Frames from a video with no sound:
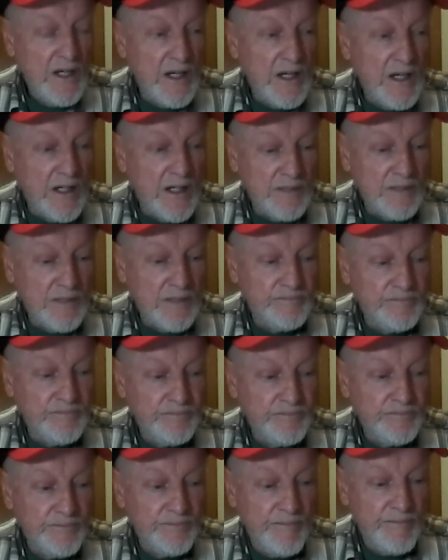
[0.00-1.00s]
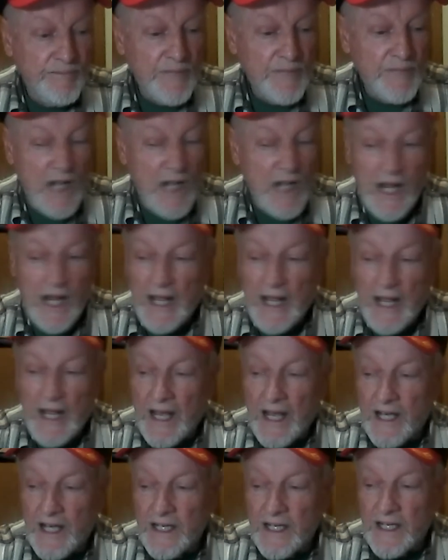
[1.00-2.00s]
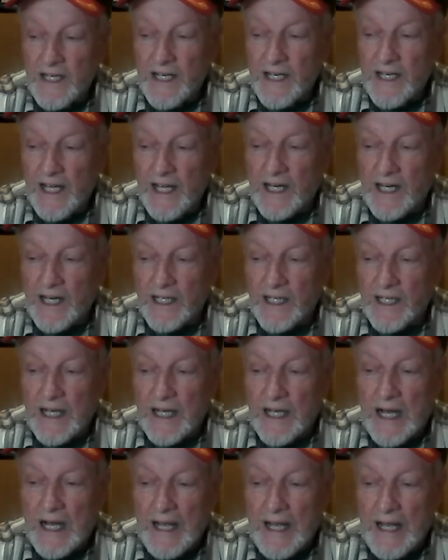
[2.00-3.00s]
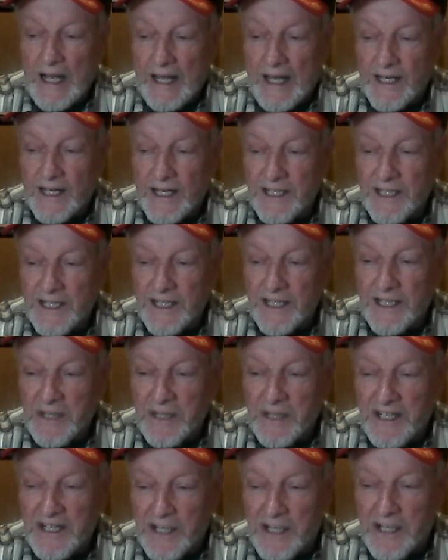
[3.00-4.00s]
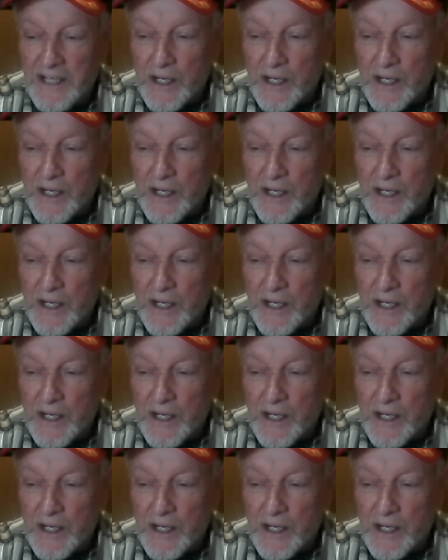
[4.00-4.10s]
Uh, I had an inkling I had it in me.